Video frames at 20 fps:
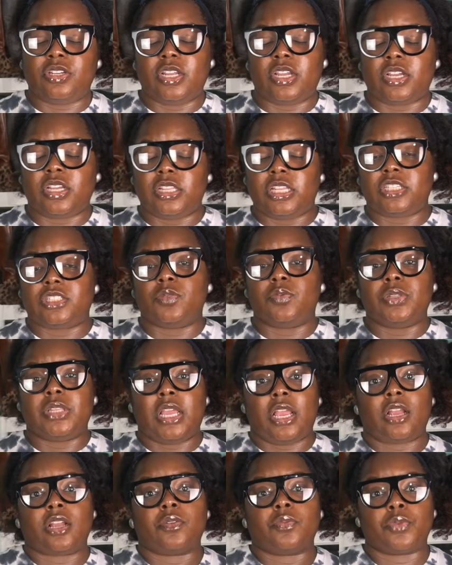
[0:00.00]
in their collection when
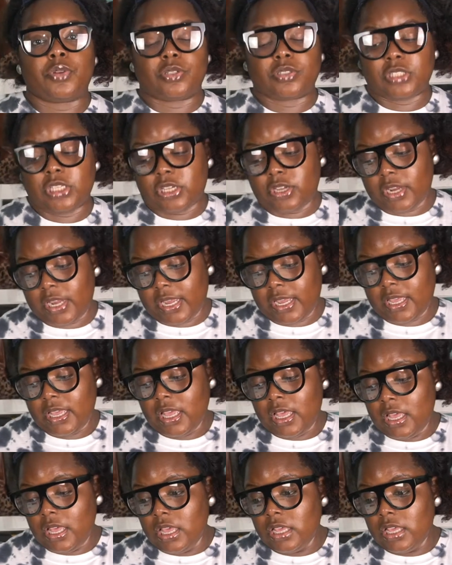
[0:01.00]
they are a real sneakerhead.